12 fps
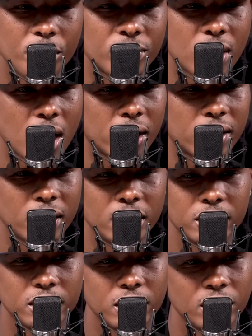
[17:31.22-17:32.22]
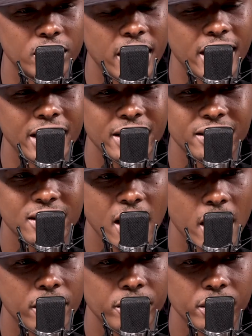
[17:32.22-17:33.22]
was our Achilles heel that
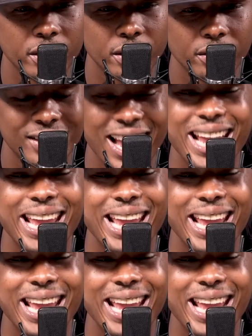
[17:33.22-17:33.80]
entire year. That